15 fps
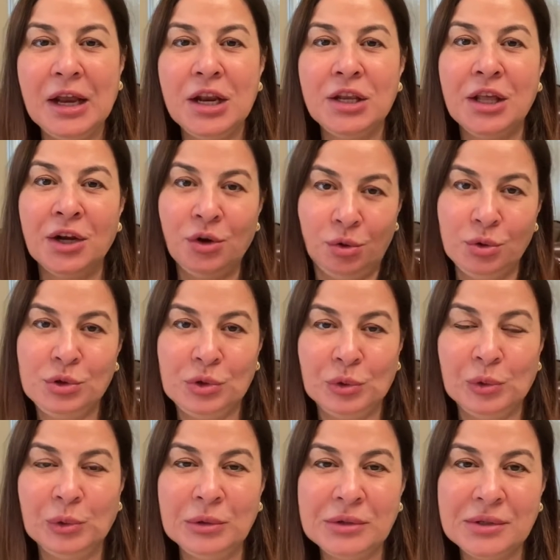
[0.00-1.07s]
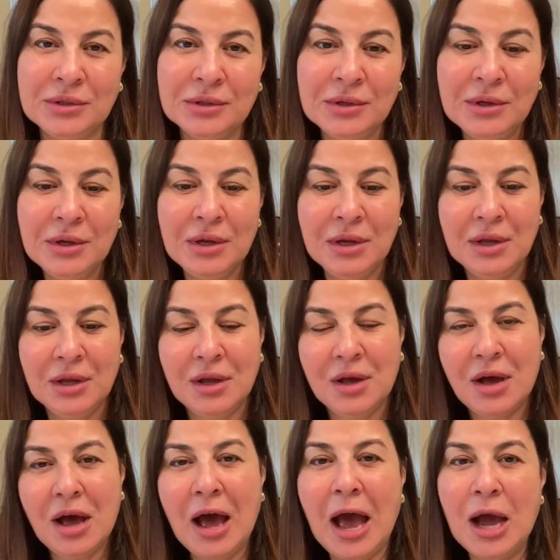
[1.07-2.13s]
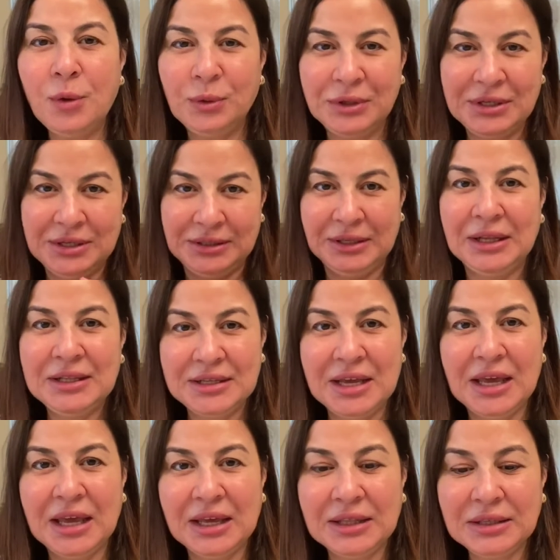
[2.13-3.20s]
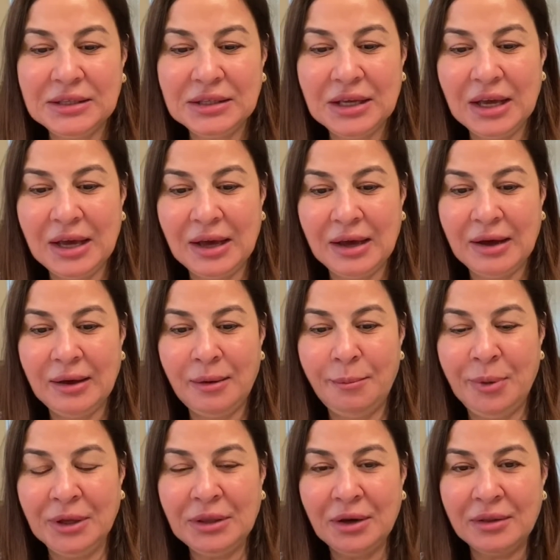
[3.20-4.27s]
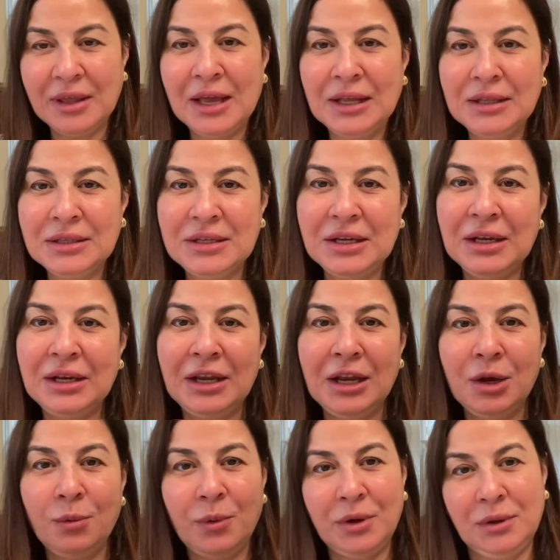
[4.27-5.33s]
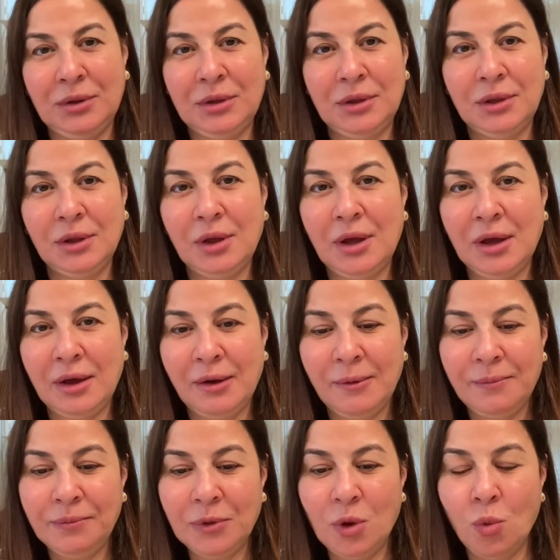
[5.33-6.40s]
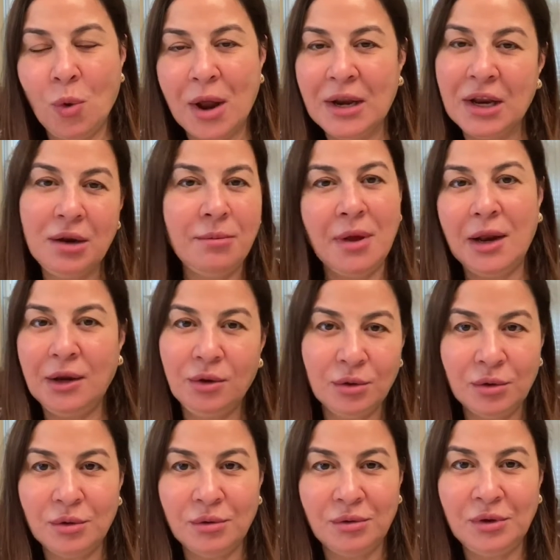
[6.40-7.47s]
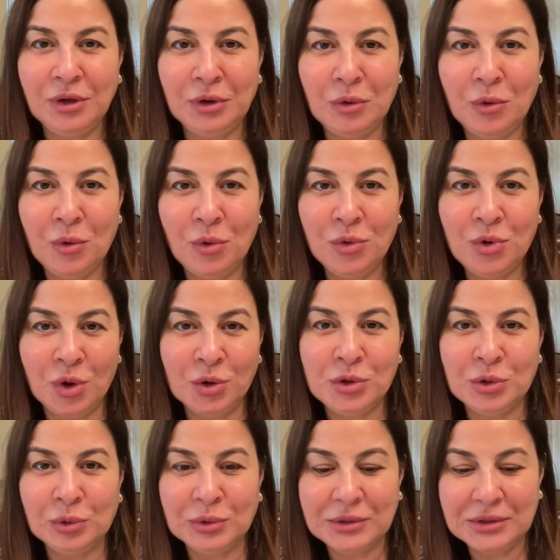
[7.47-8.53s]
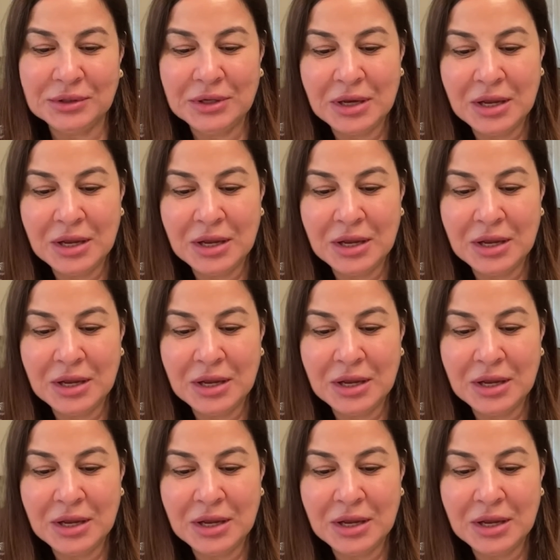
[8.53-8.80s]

the nodules, I would still take it. Better than dealing with 1 in 1,000,000, you know, nodules.